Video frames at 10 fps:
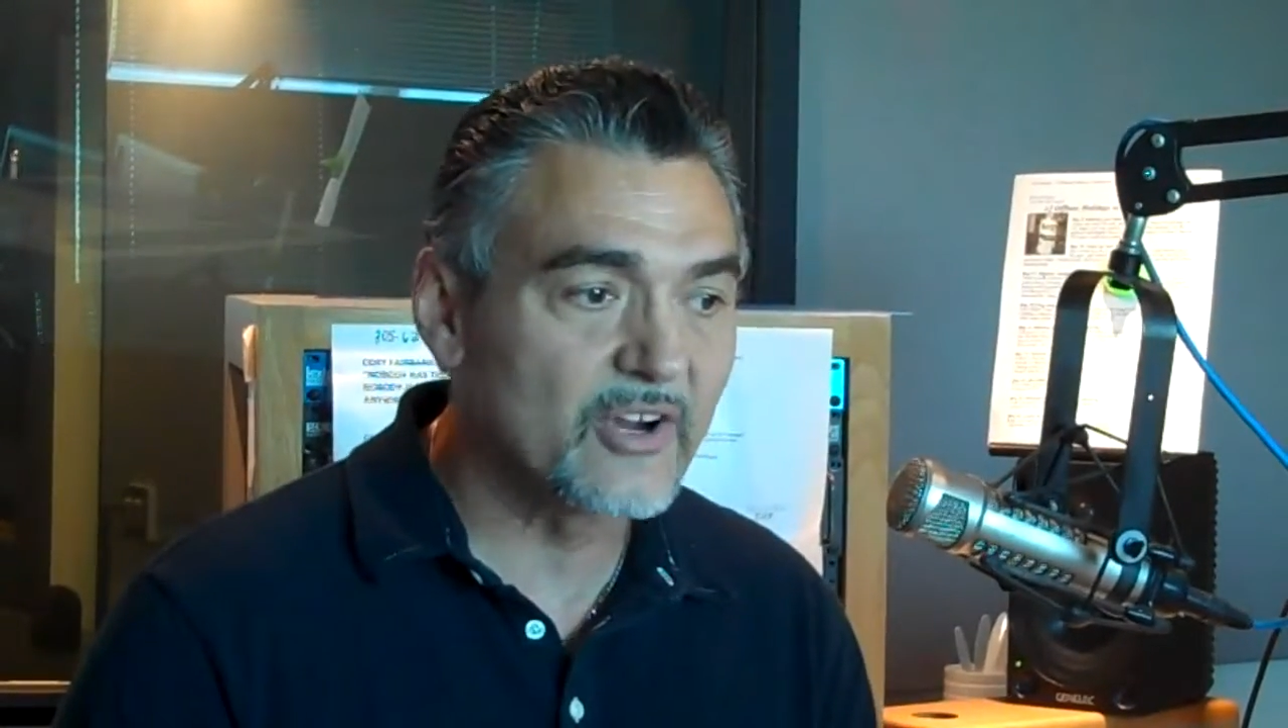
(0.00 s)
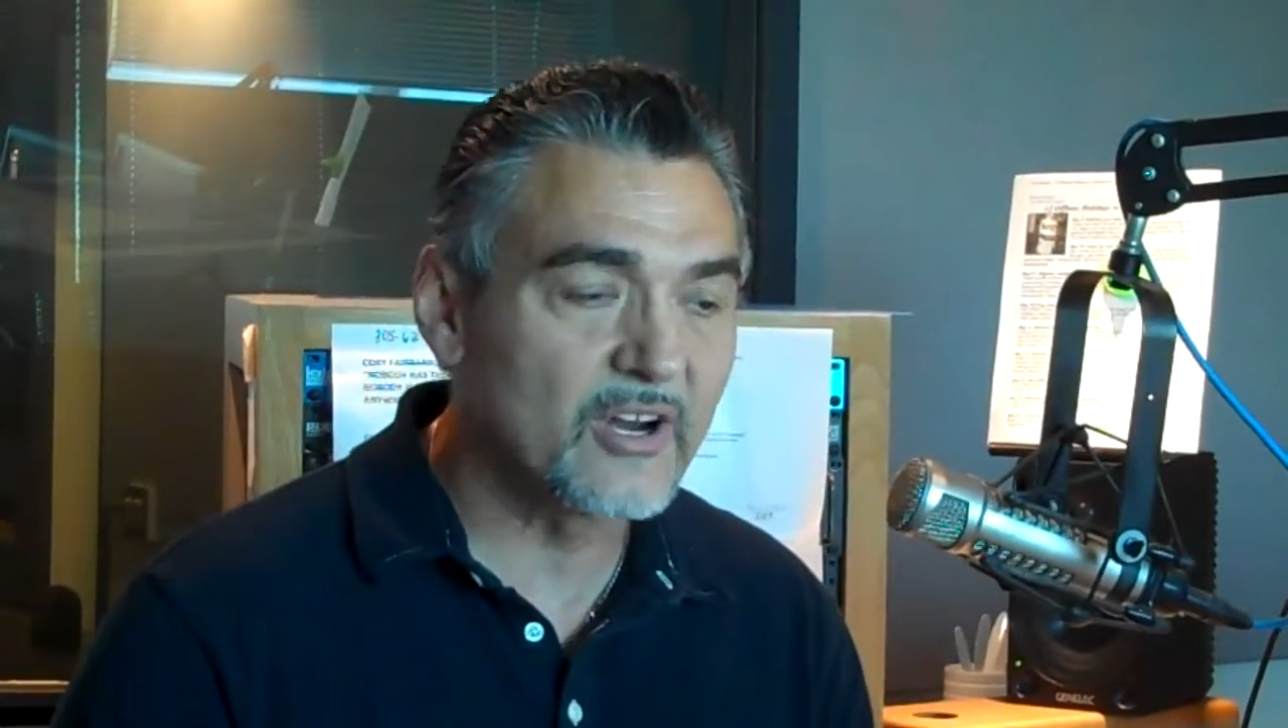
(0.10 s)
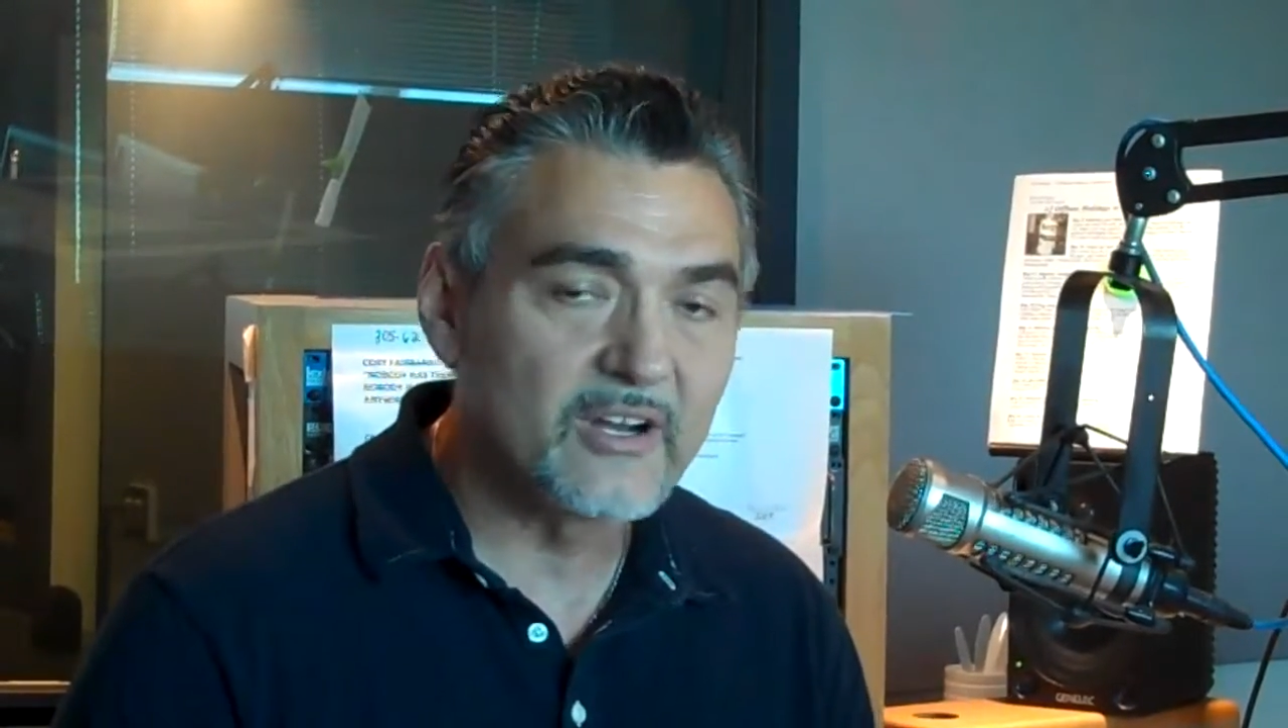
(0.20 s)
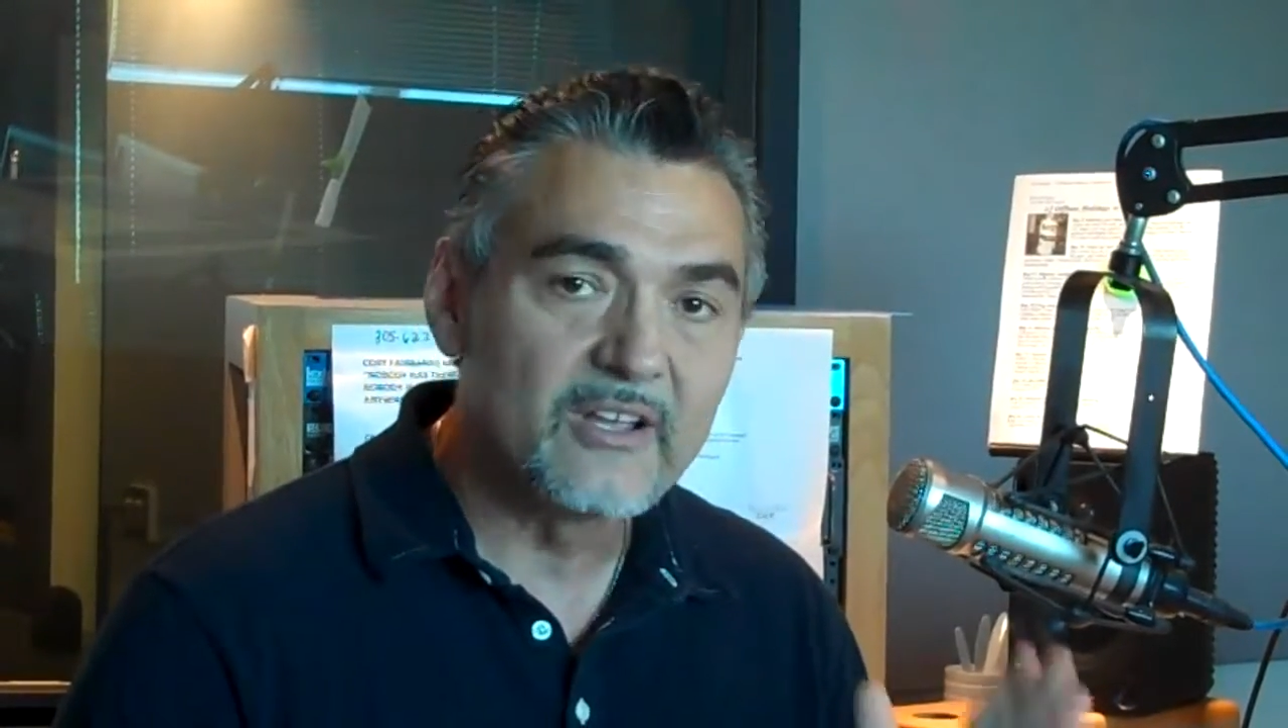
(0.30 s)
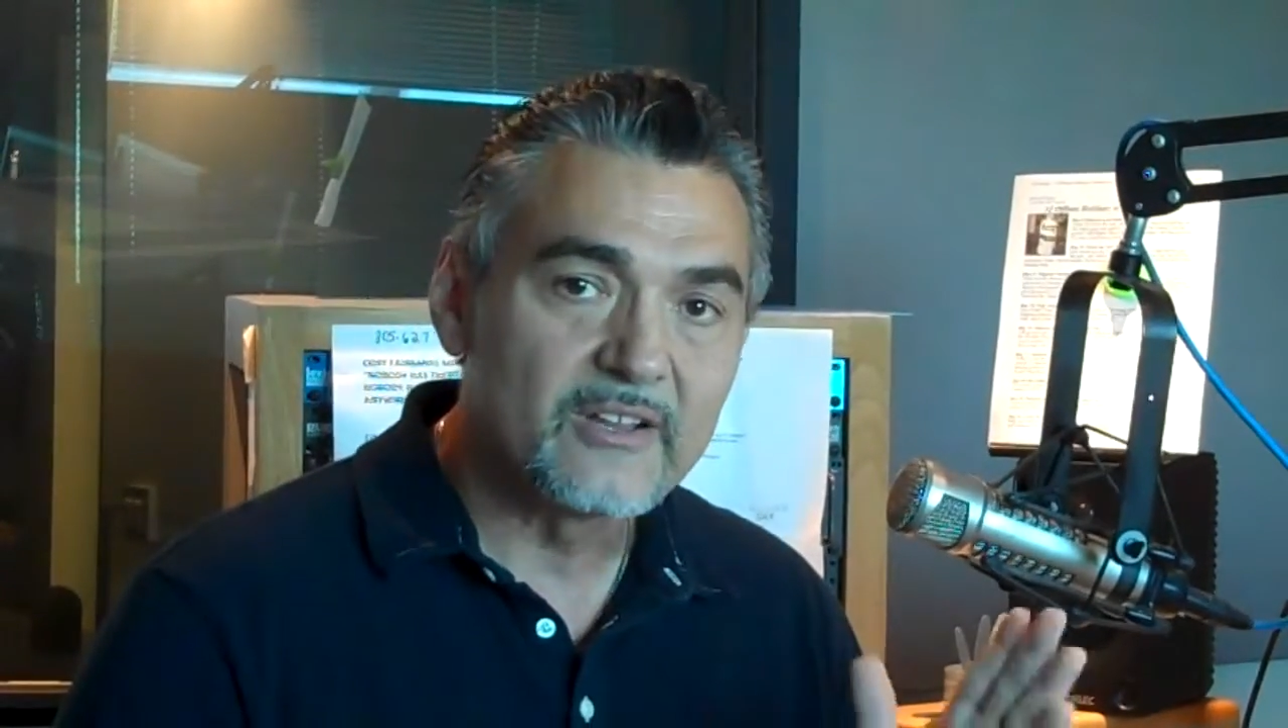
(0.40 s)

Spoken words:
are